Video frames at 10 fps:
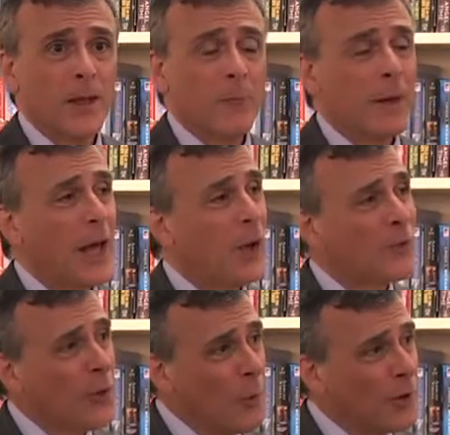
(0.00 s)
But I
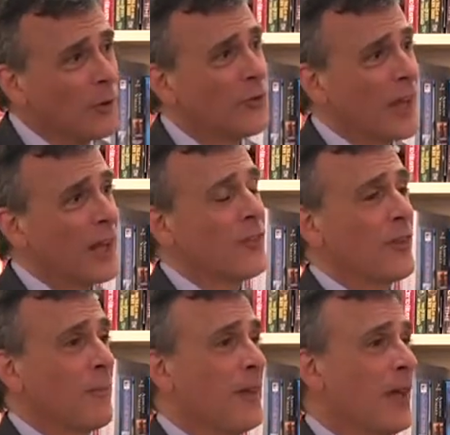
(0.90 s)
also understand
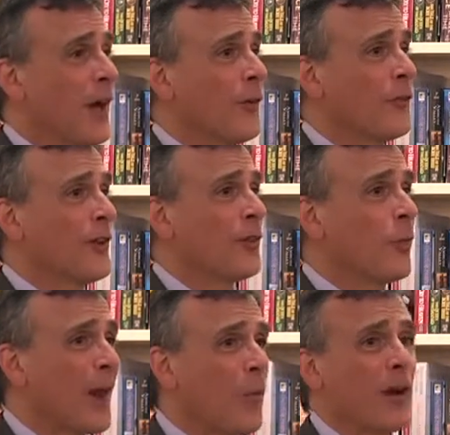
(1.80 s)
something else, and it's
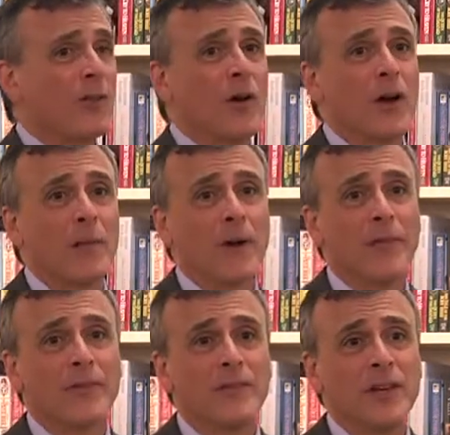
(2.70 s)
what I want to talk
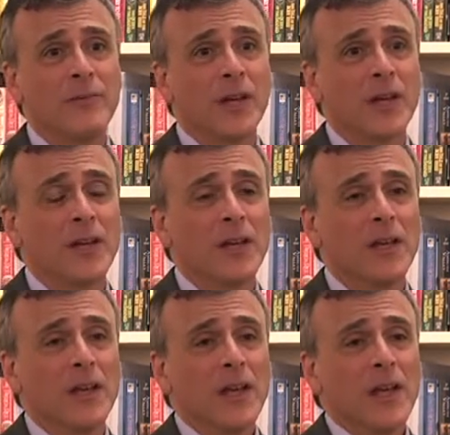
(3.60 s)
about this evening.
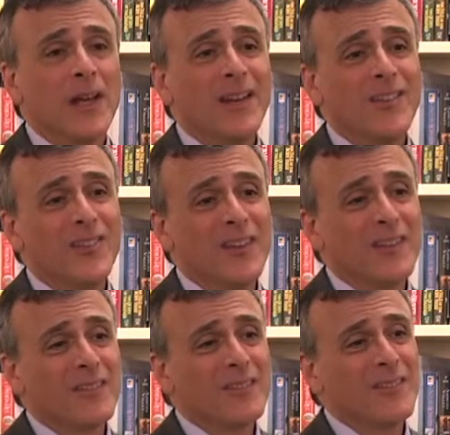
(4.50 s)
It is
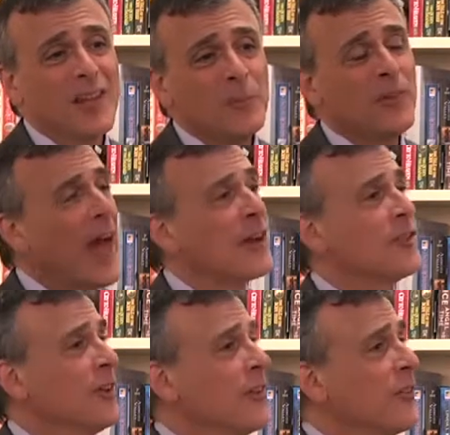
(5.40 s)
that Tim's
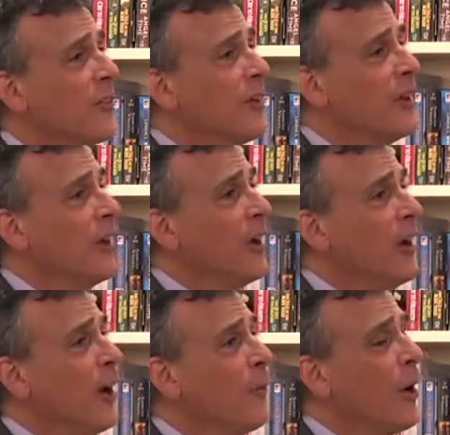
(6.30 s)
actions
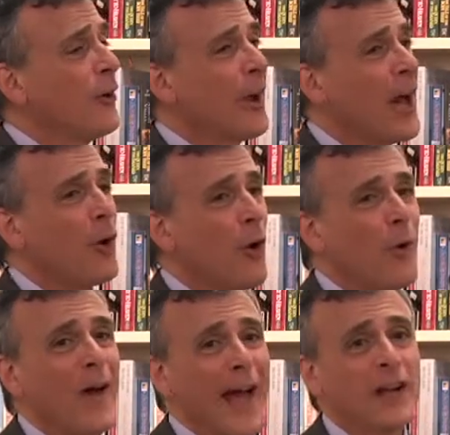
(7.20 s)
are not
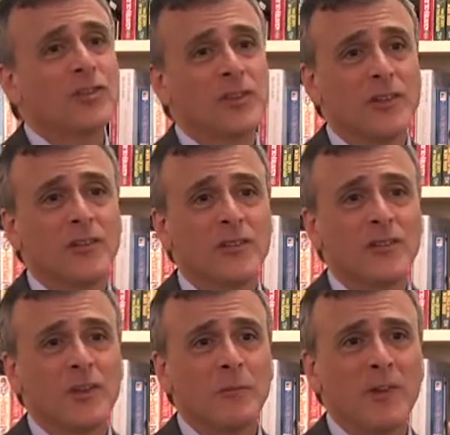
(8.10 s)
all actions
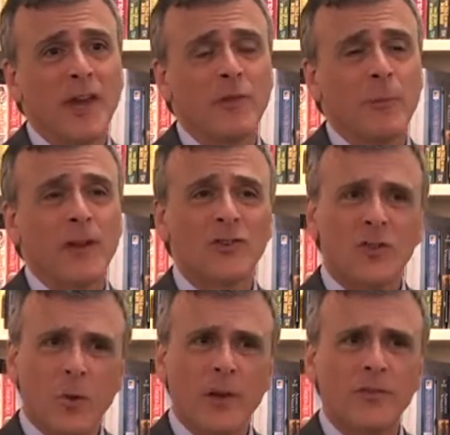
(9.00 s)
that Tim takes by
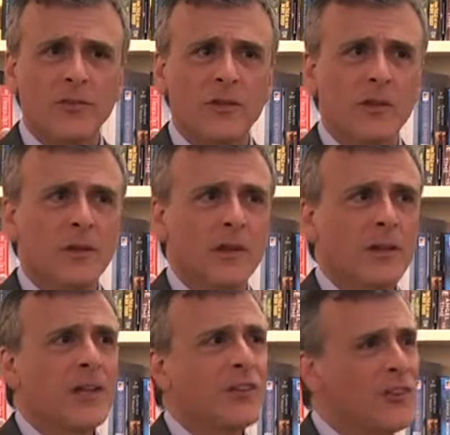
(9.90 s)
choice,
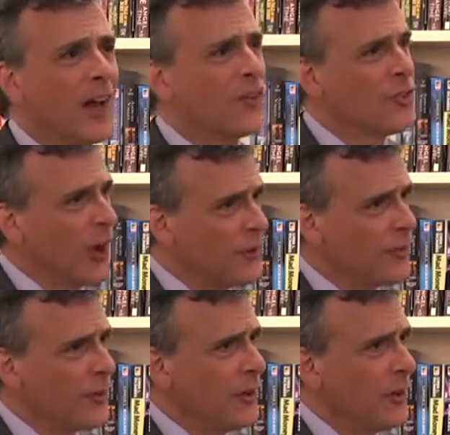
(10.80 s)
at least not
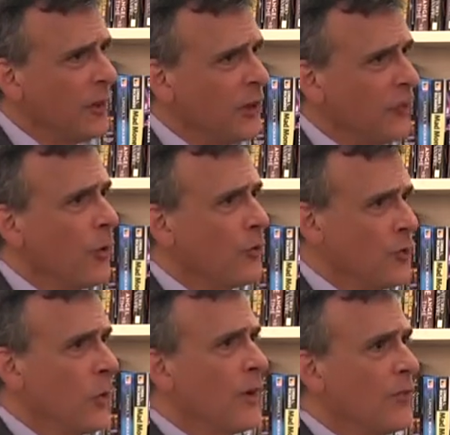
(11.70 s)
just his own
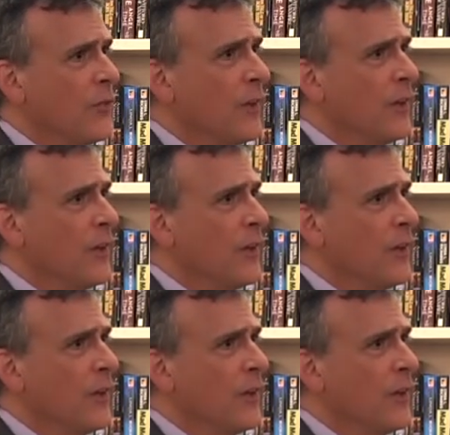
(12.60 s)
choice.